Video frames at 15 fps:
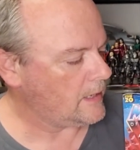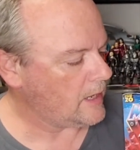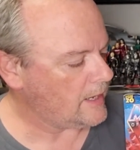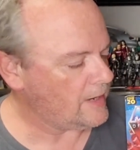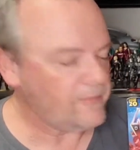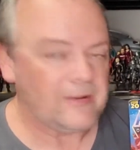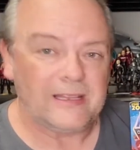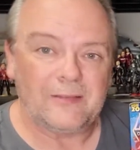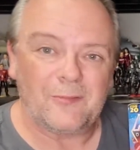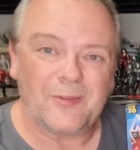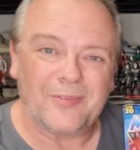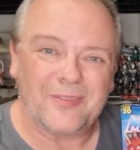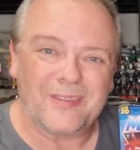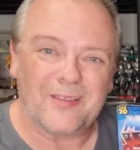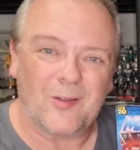I don't really
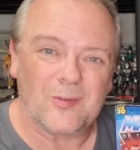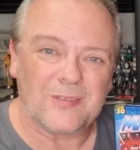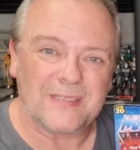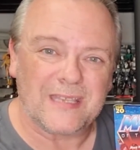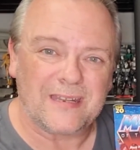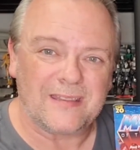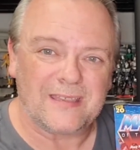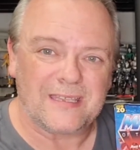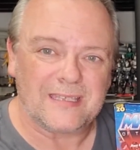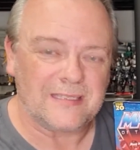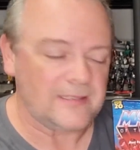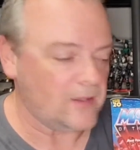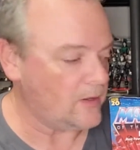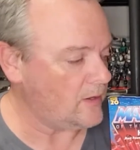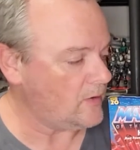want the whole set of
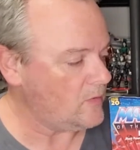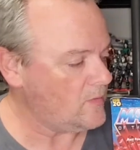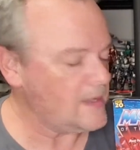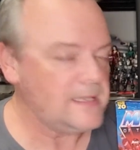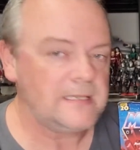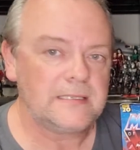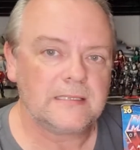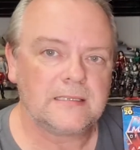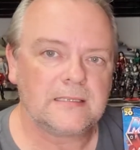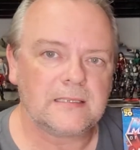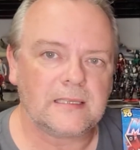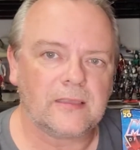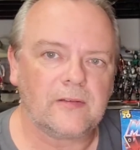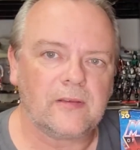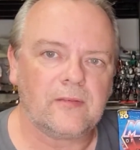these. I always,
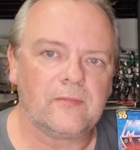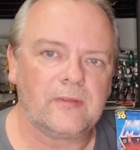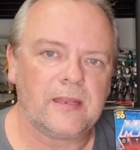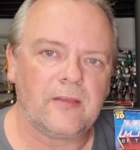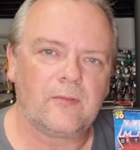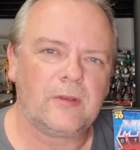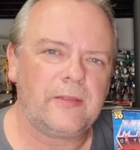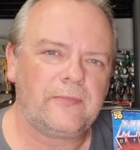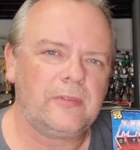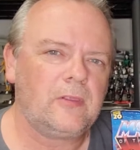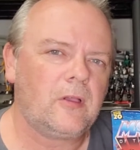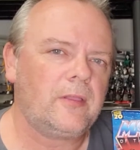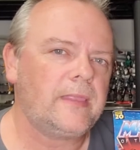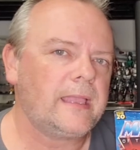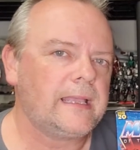whatever
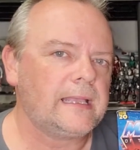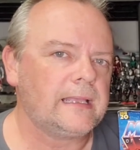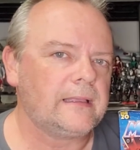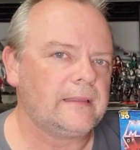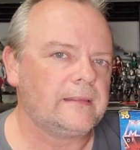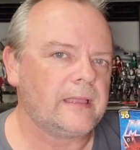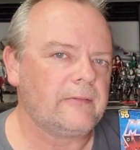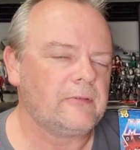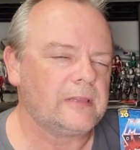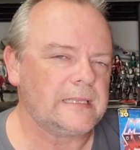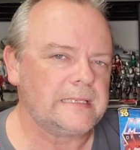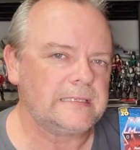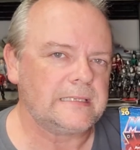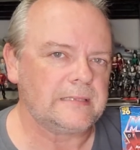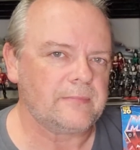line they
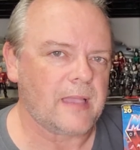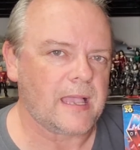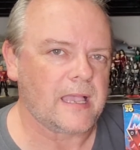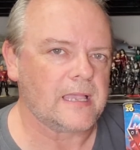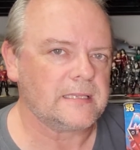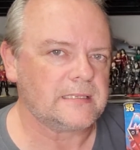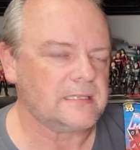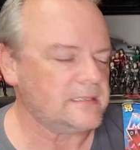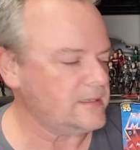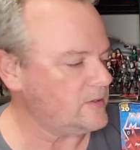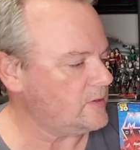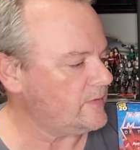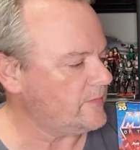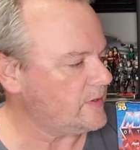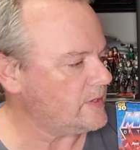release in Masters of the
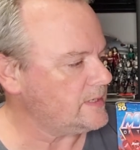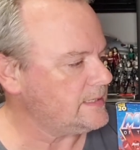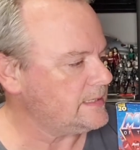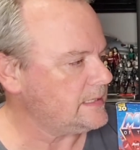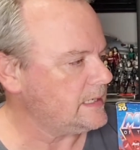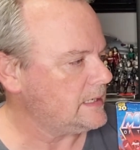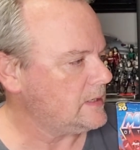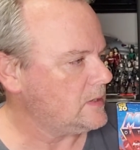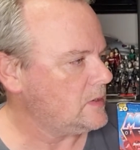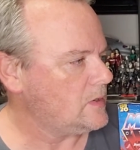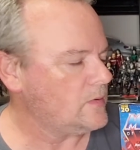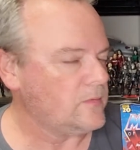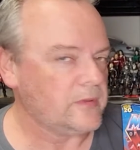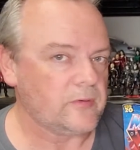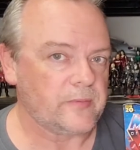Universe,
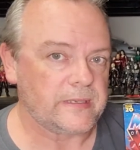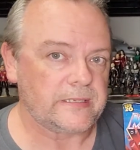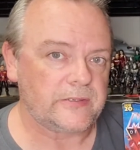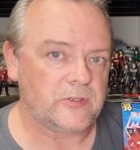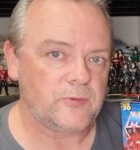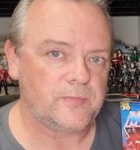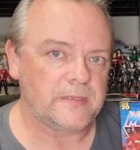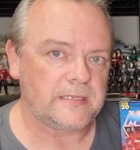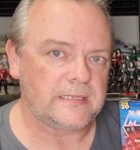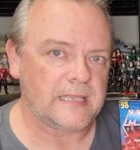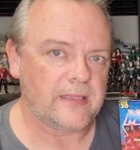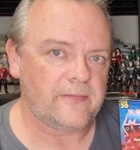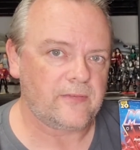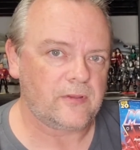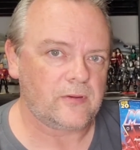whether it be Super
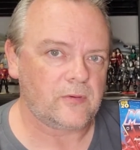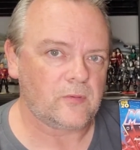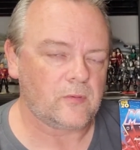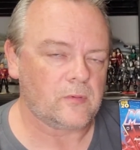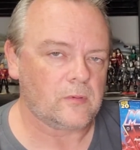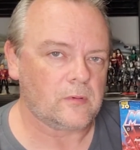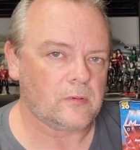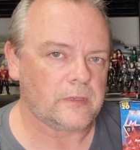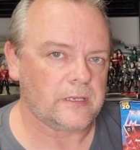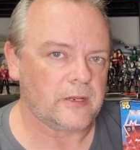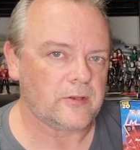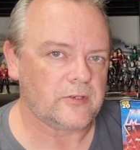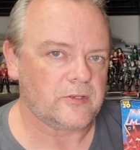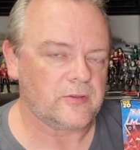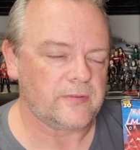7 or
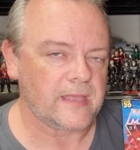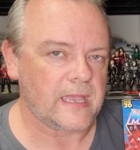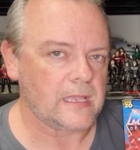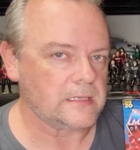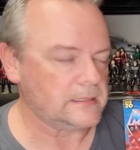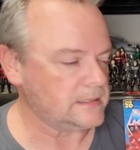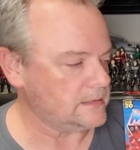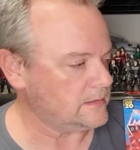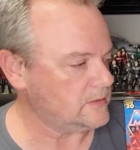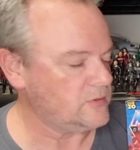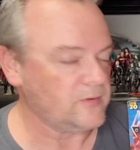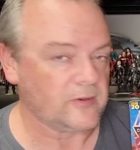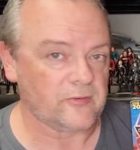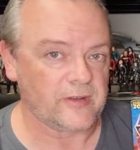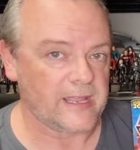
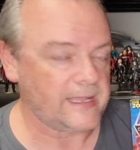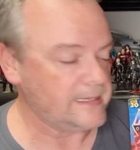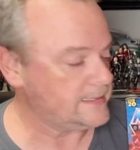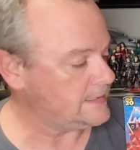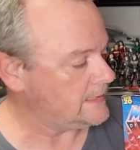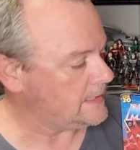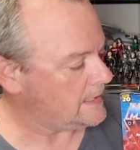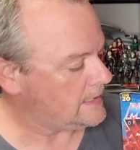2200X,